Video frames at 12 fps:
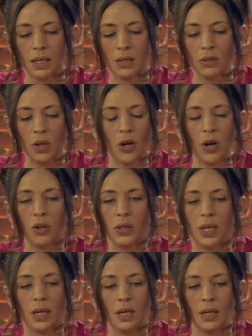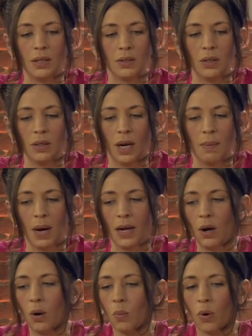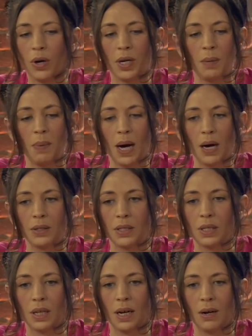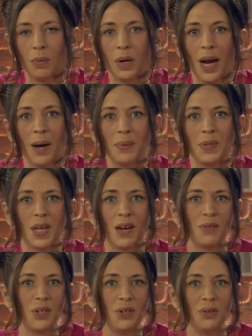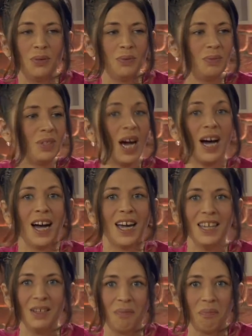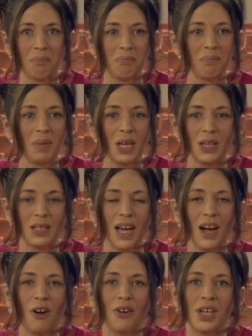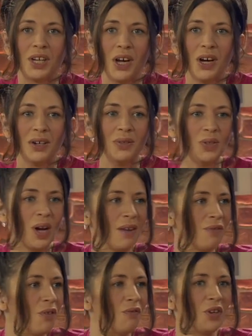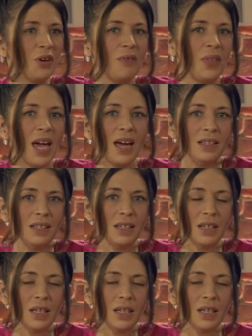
not only am I not worried about what happens after you die, because I already know, so I have no fear of that.